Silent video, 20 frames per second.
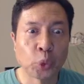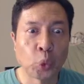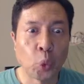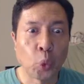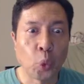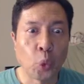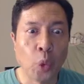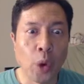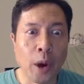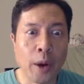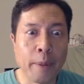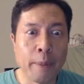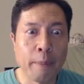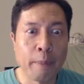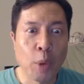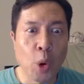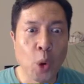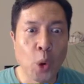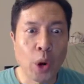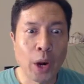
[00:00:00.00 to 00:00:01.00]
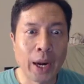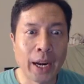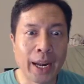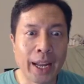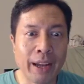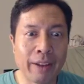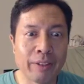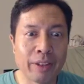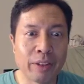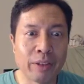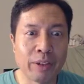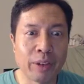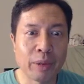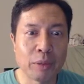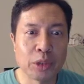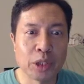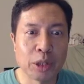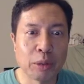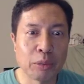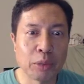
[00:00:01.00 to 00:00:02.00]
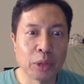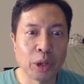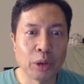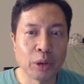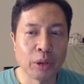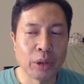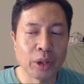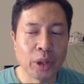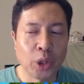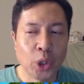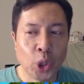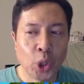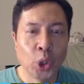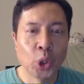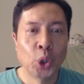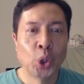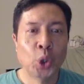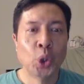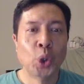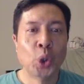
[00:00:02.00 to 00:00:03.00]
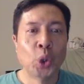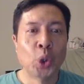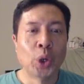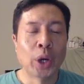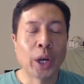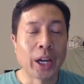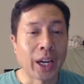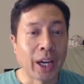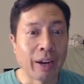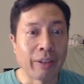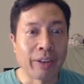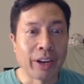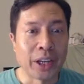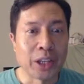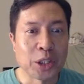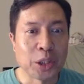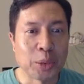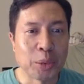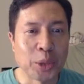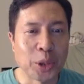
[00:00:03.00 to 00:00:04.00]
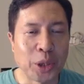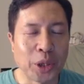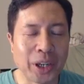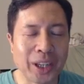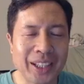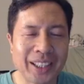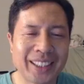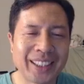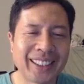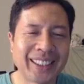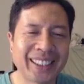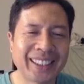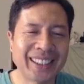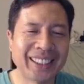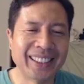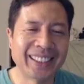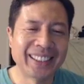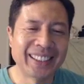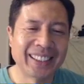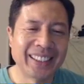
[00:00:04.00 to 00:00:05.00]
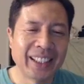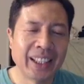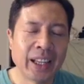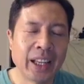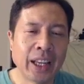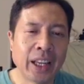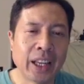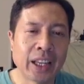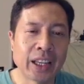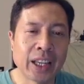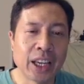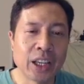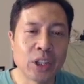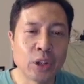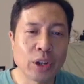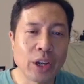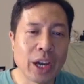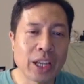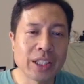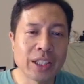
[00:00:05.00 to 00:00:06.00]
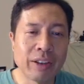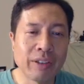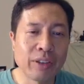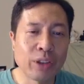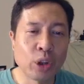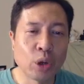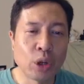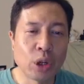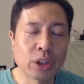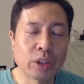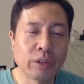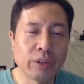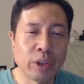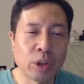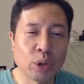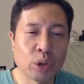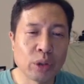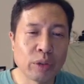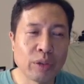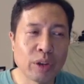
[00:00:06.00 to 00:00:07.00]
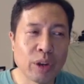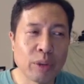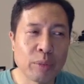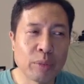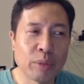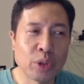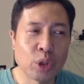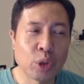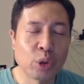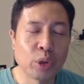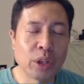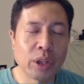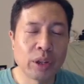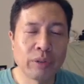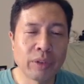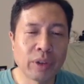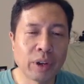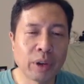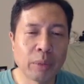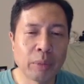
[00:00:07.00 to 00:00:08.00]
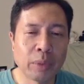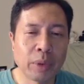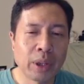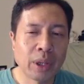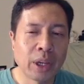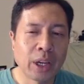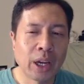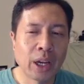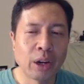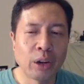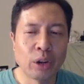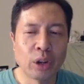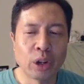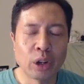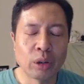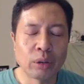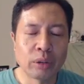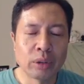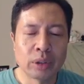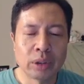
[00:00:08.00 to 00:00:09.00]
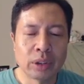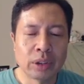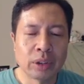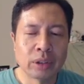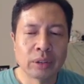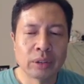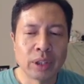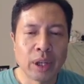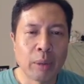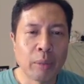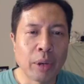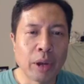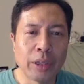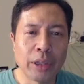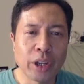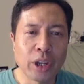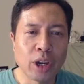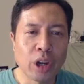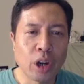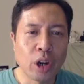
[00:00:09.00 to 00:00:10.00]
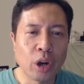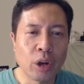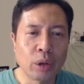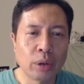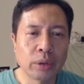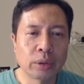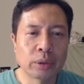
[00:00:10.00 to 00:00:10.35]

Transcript: one more left from Jim Rohn. I gotta find some more. In case you guys haven't noticed, for those of you tuned in from, I don't know, a month ago,